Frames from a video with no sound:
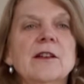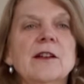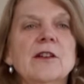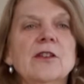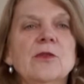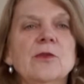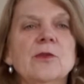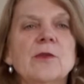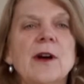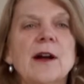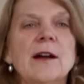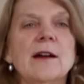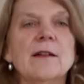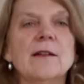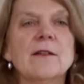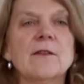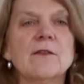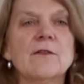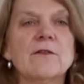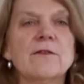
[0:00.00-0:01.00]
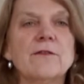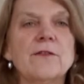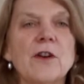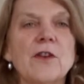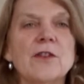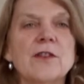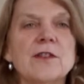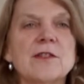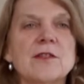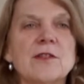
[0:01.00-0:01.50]
and you
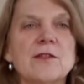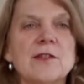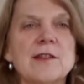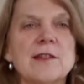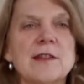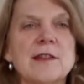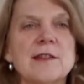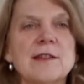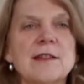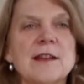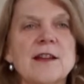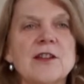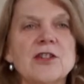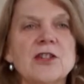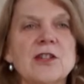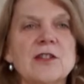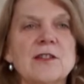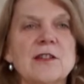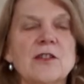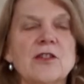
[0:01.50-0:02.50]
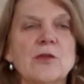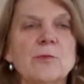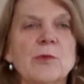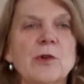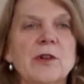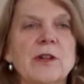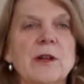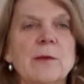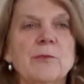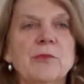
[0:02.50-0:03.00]
focus on the sensations in your
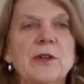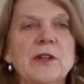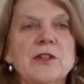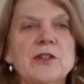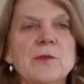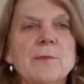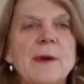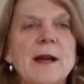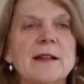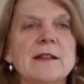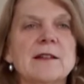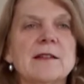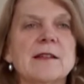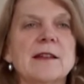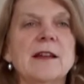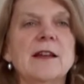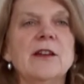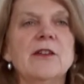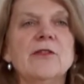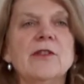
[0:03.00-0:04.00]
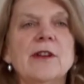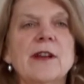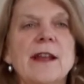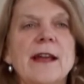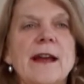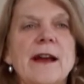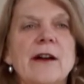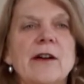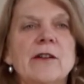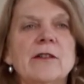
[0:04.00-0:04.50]
body, it brings you back to the here and
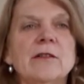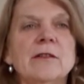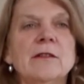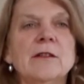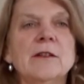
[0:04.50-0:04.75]
now,